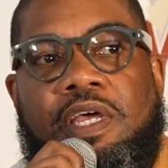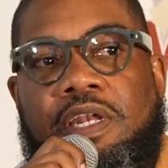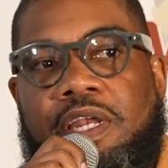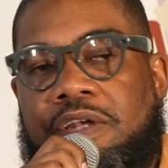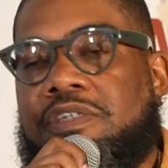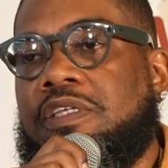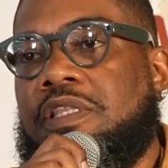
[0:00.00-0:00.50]

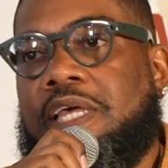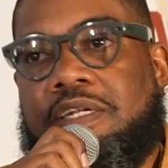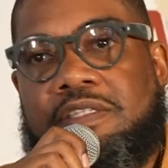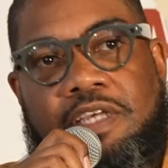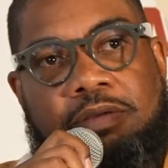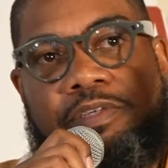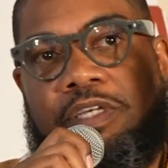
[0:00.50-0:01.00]
Now there's a lot
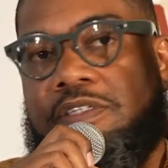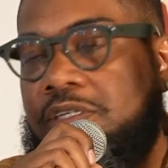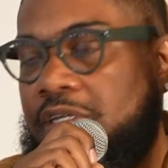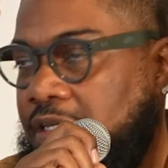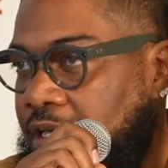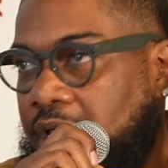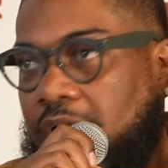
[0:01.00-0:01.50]
of times I
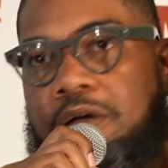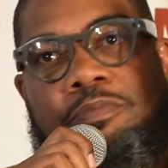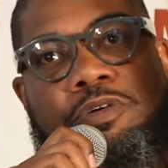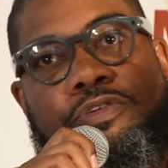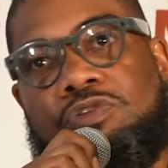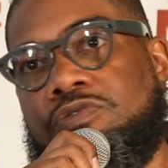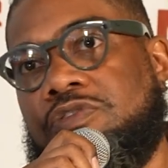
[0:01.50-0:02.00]
say, yeah, I'm
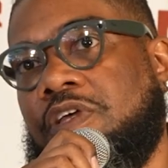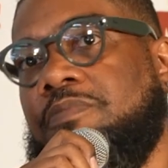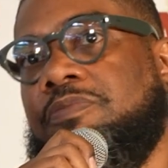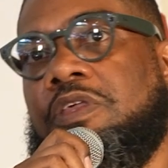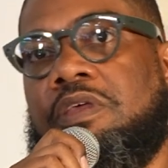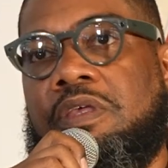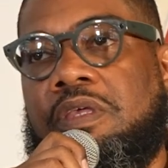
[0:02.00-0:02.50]
going to do
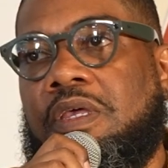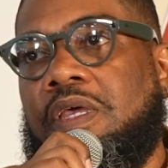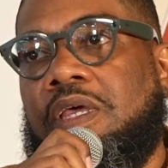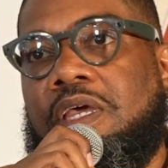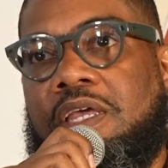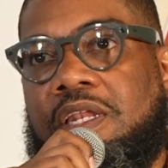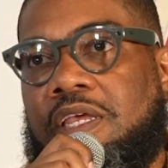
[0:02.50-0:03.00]
something,
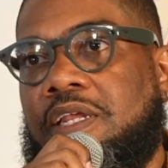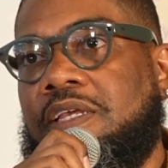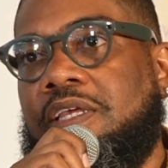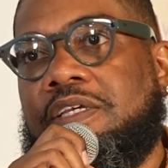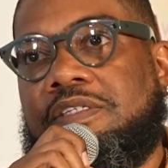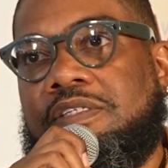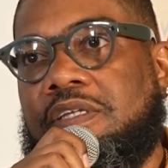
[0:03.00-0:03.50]
and then it
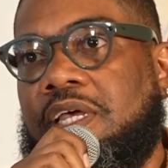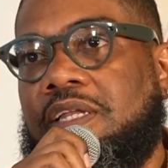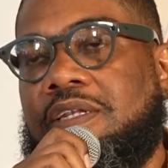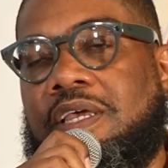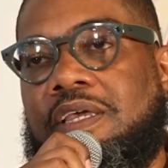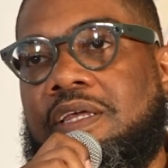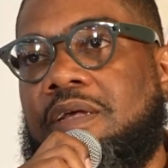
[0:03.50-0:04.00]
gets to
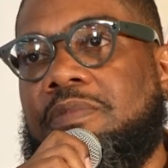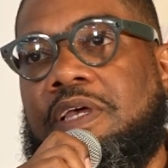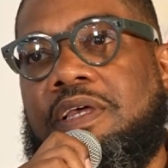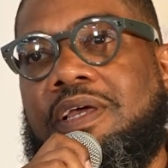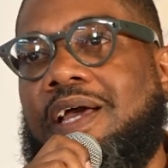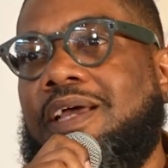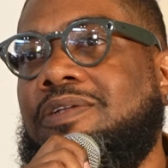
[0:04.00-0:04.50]
that day, and I'm
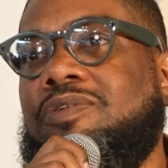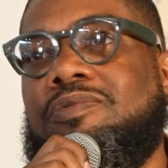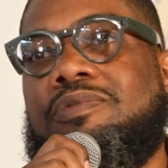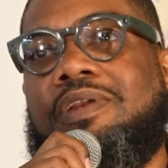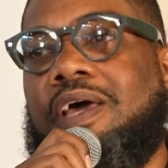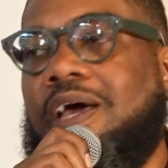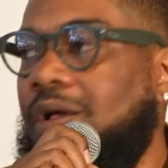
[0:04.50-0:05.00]
like, I do
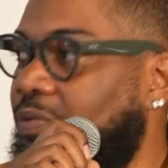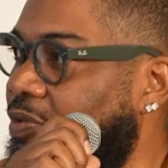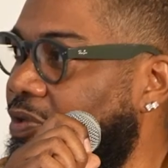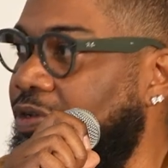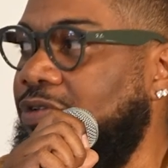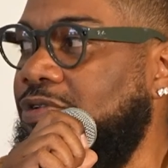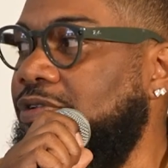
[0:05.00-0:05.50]
not
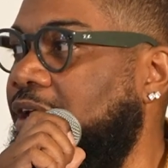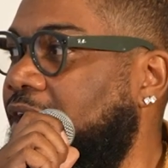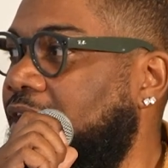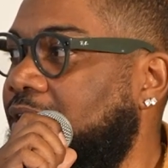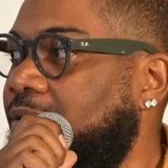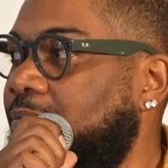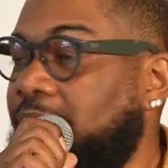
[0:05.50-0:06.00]
want to do
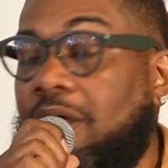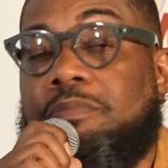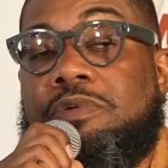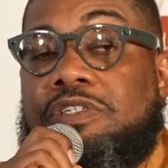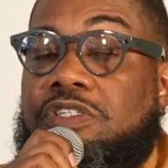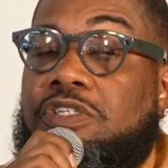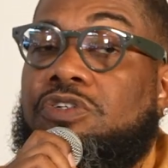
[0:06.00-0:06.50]
that, but I'm
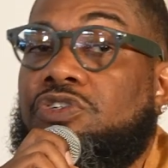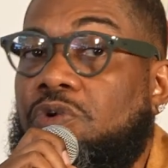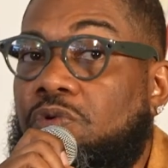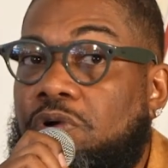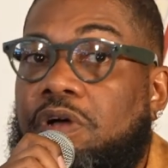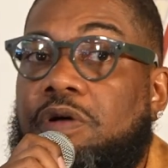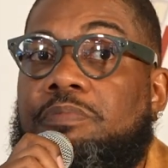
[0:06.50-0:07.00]
going to still
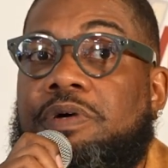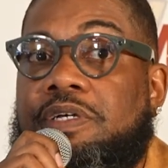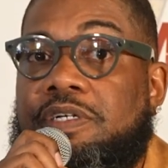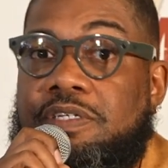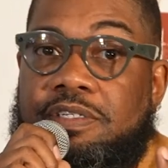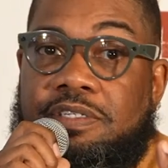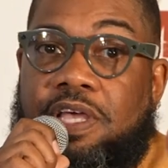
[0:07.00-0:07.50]
show up
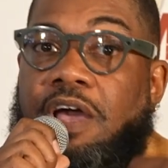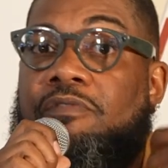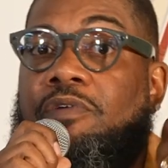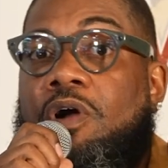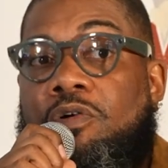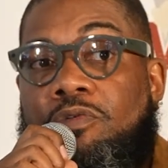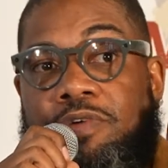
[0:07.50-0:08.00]
because I've
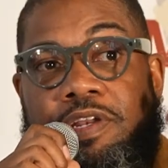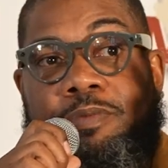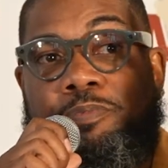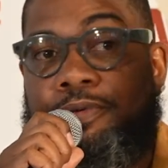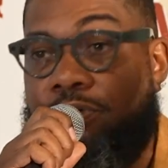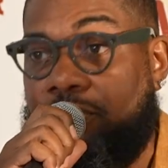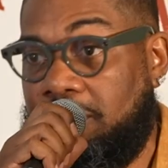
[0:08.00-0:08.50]
already
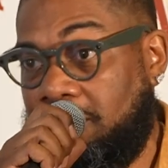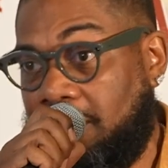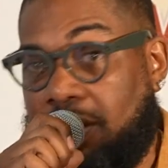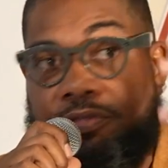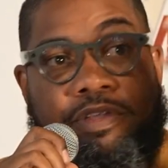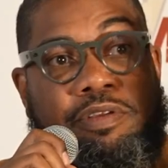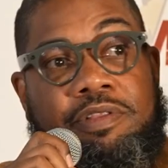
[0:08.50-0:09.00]
put it
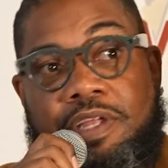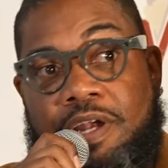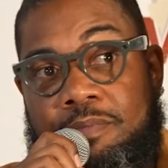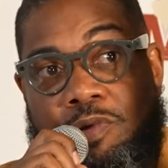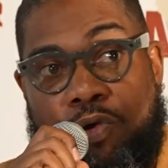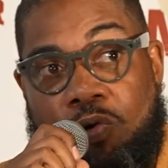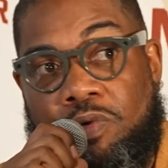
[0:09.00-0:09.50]
out there that
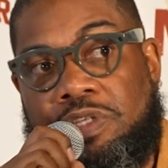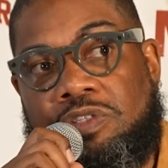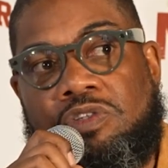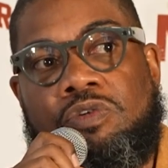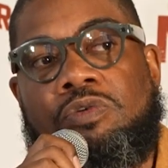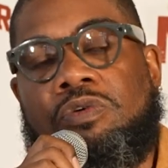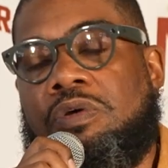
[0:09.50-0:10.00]
I'm going
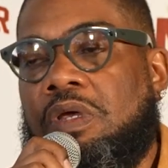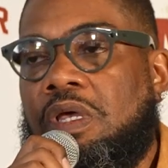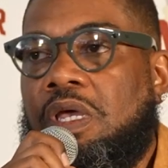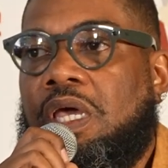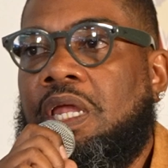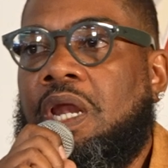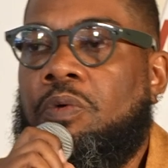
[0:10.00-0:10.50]
to,
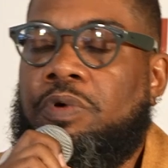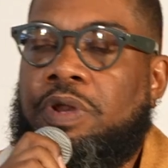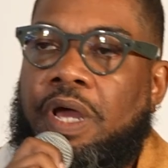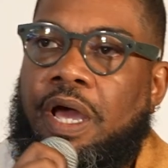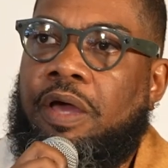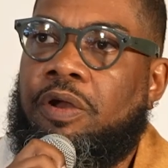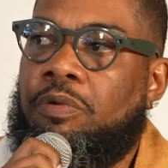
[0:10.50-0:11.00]
and I want
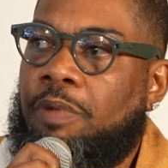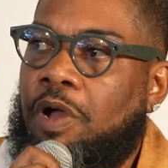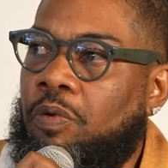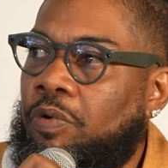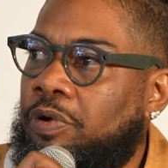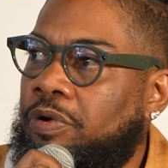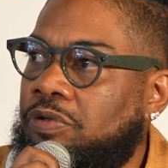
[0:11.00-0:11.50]
to honor my
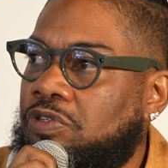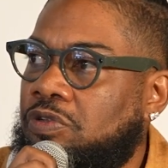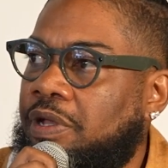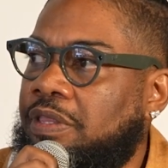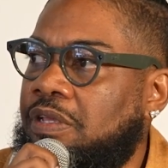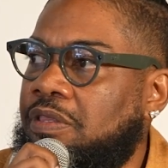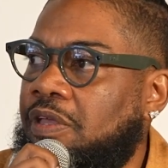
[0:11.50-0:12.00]
word. So
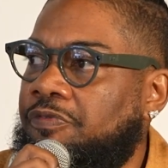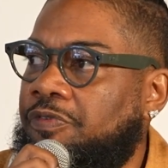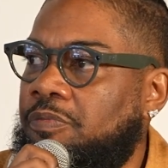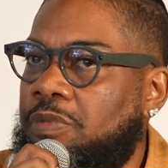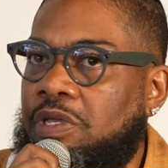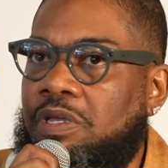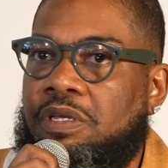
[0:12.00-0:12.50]
I think that for
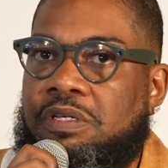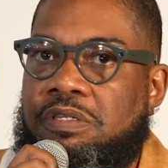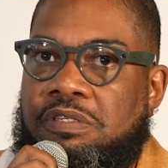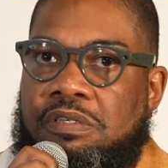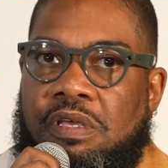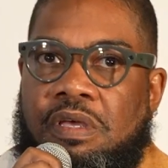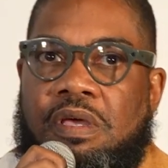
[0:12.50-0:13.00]
me,
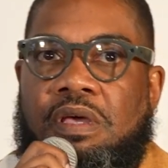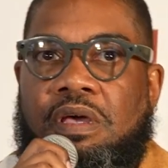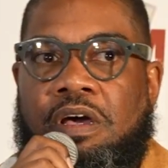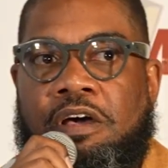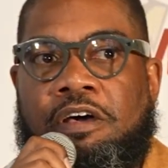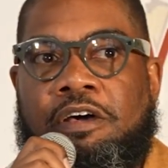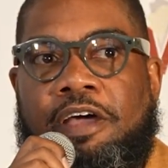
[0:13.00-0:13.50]
it's
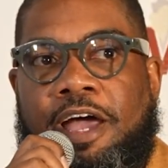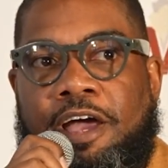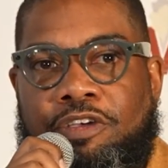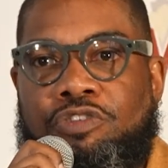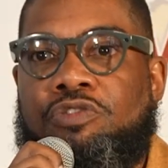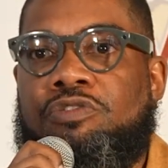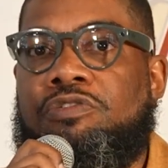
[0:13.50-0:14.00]
uh, how
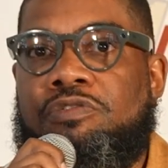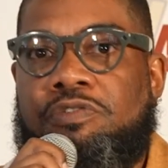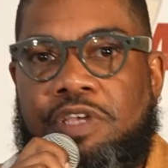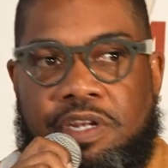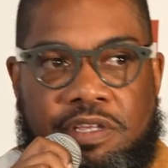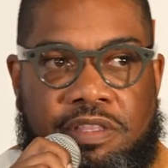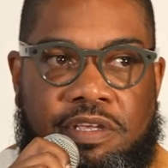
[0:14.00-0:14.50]
you do
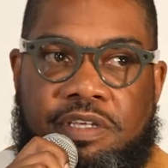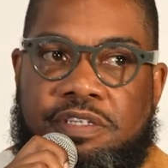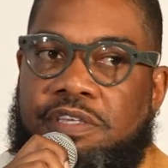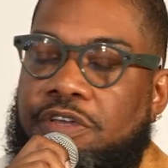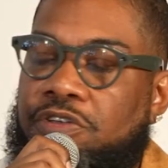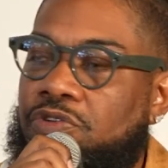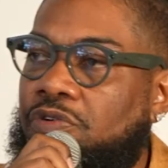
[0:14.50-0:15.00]
anything is
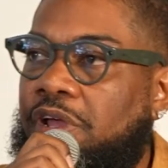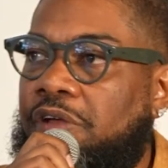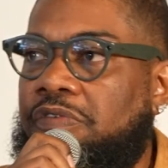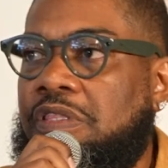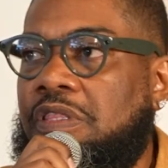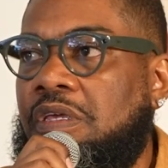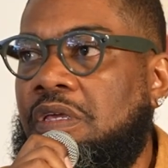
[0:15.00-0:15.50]
how you do
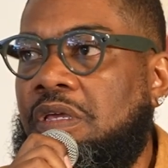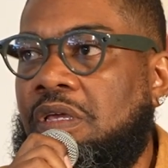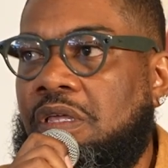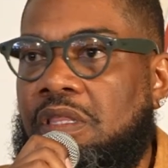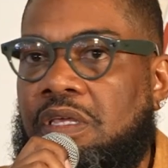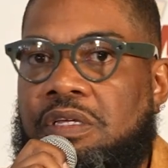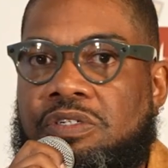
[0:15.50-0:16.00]
everything,
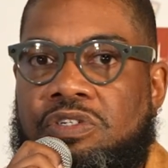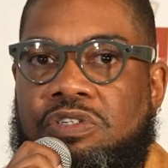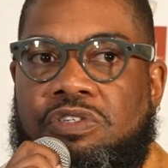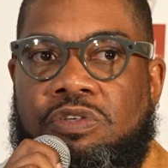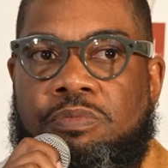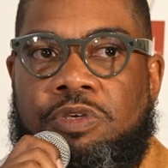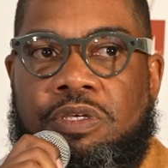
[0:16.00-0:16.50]
and then
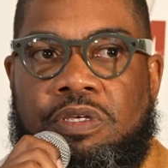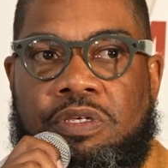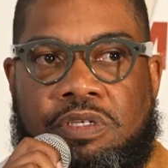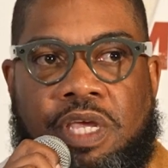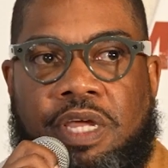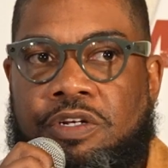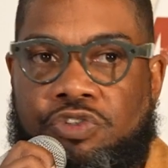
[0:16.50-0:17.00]
just to
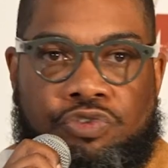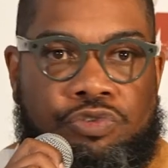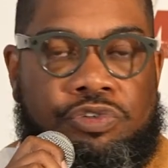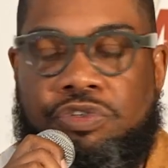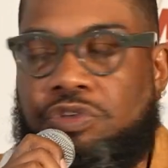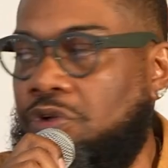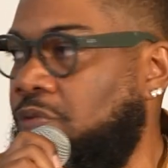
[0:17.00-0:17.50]
be kind of true
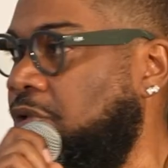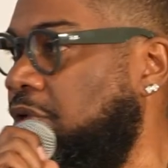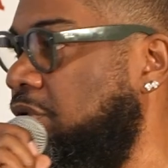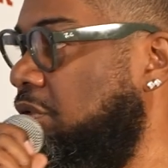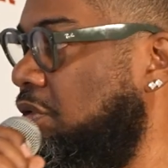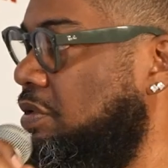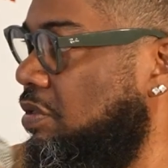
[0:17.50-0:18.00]
to your
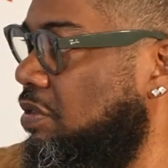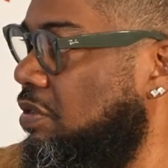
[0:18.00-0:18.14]
word.